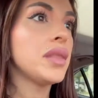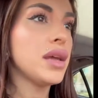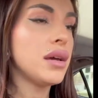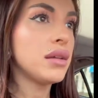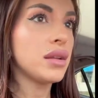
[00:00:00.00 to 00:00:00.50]

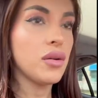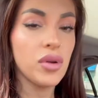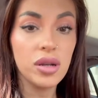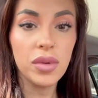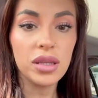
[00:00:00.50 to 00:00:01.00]
And I
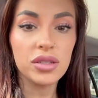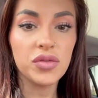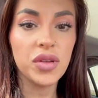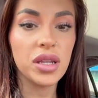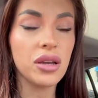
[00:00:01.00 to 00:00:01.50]
want to make this
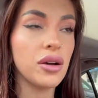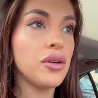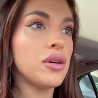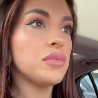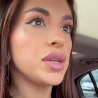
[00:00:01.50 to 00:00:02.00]

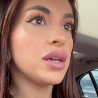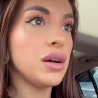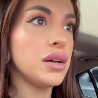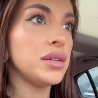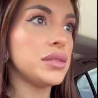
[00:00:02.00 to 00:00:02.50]
video
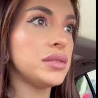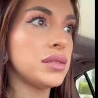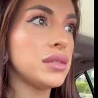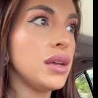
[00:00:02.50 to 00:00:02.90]
because